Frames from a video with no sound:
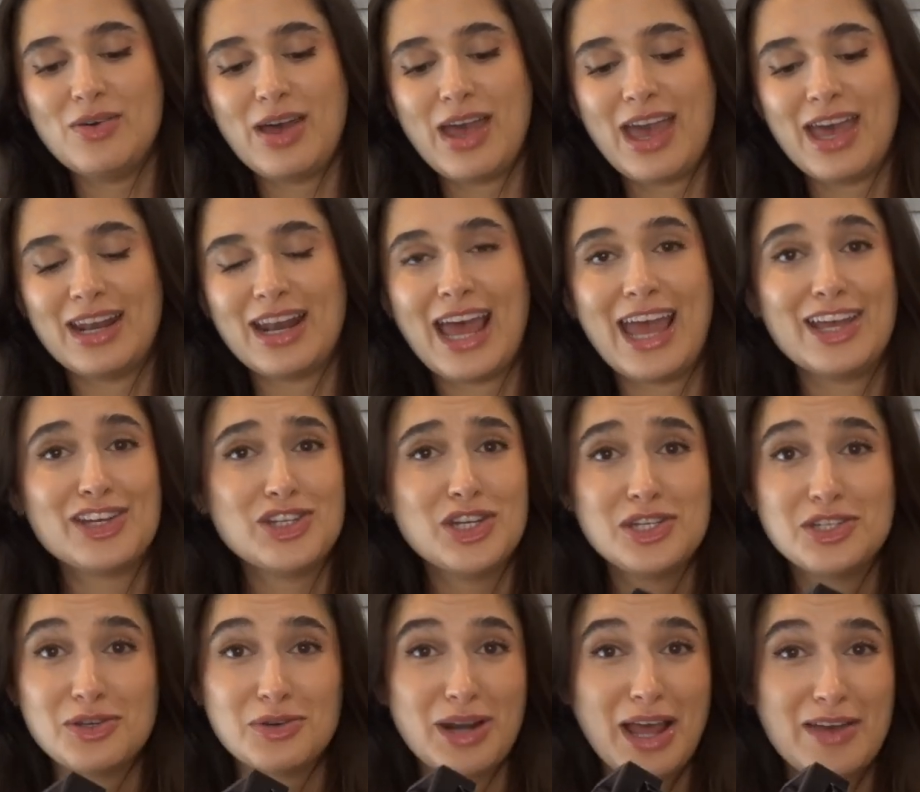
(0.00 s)
and I actually
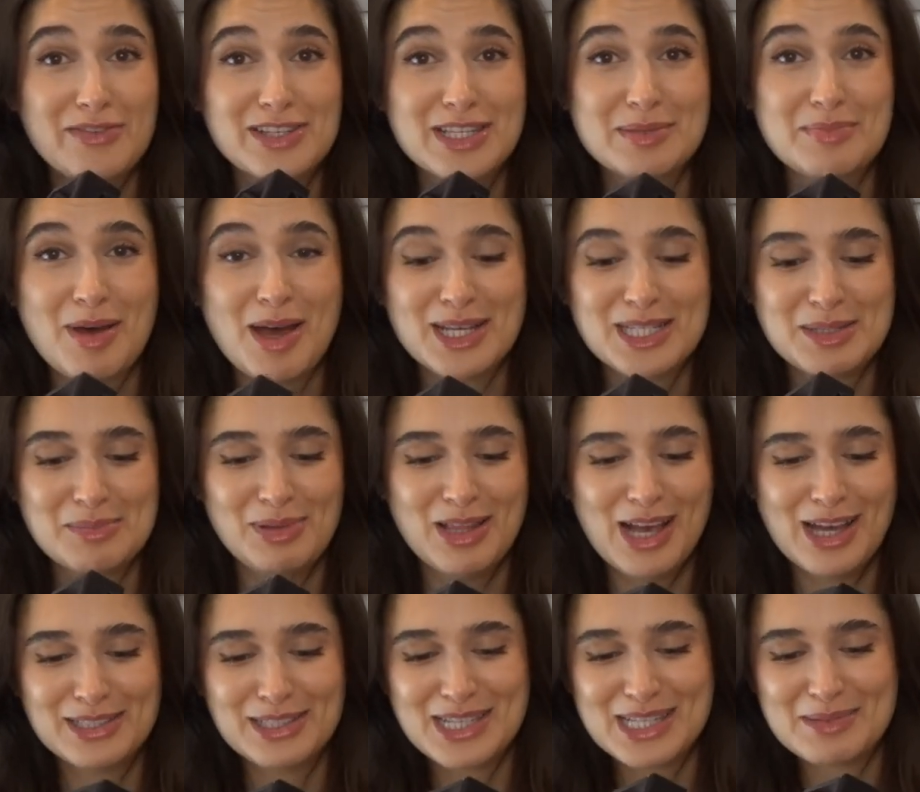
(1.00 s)
don't have a spot to
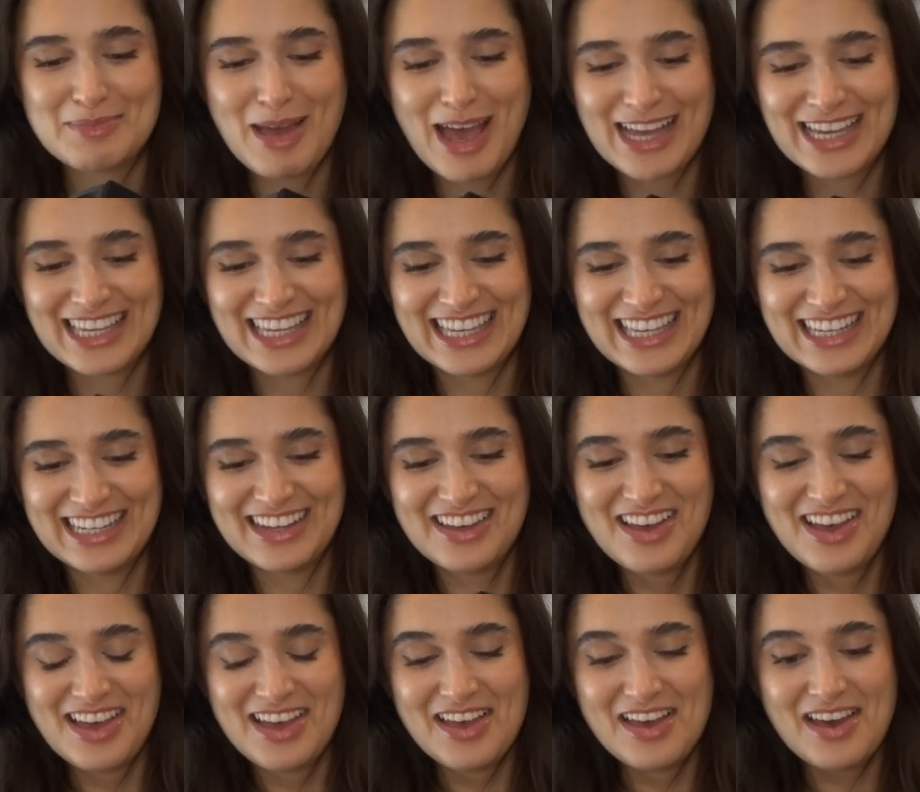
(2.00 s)
plug this back in
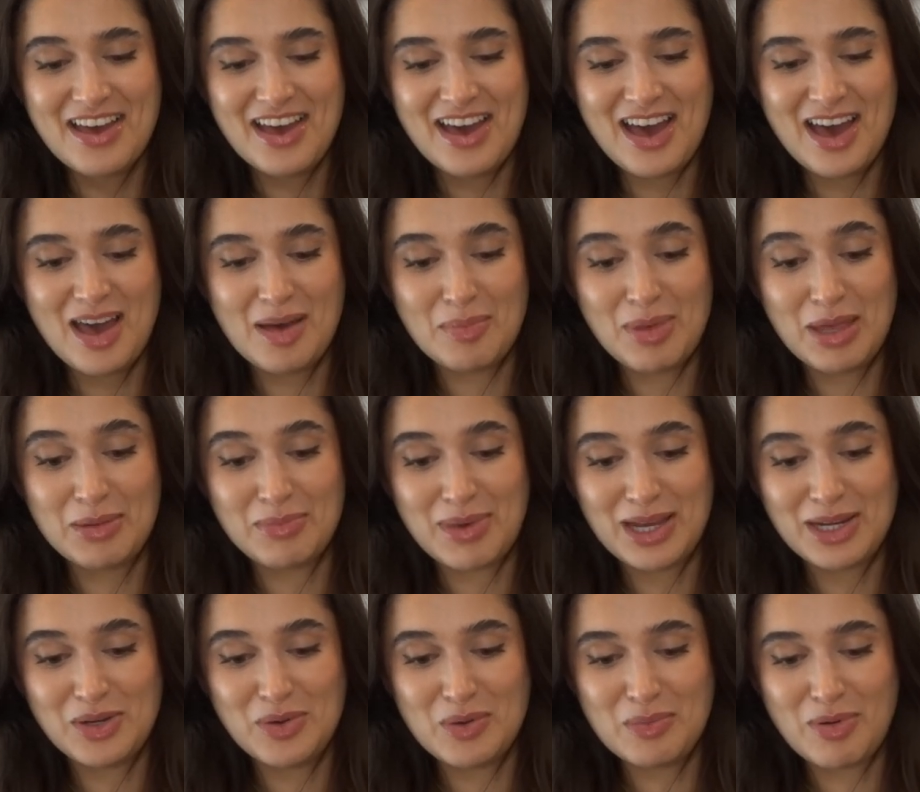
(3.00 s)
um, in my
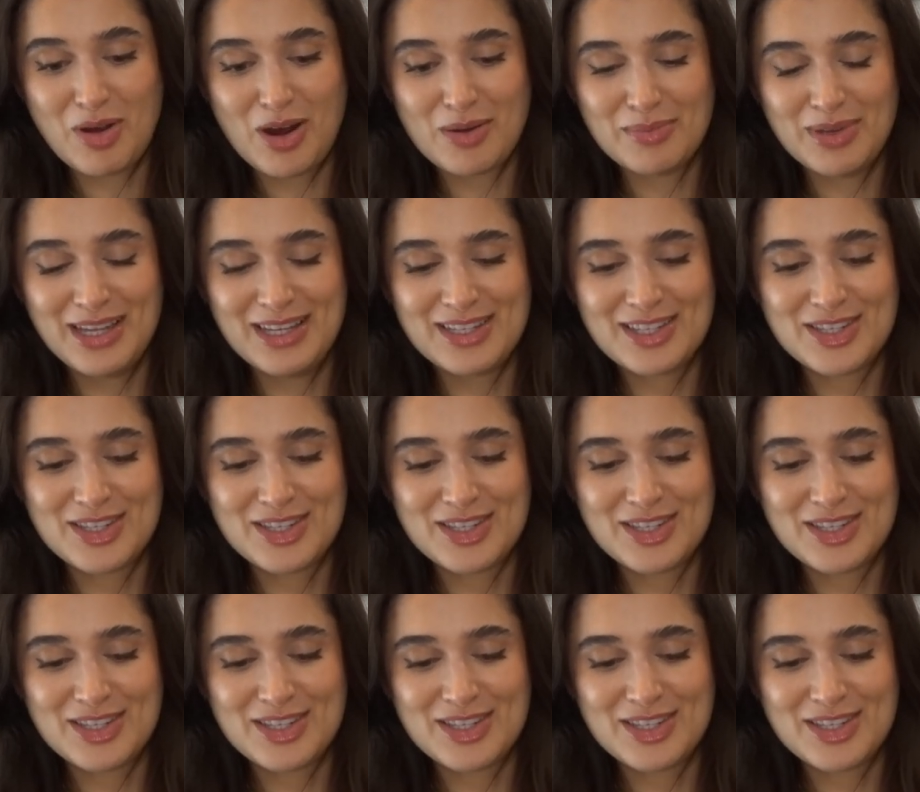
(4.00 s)
new apartment.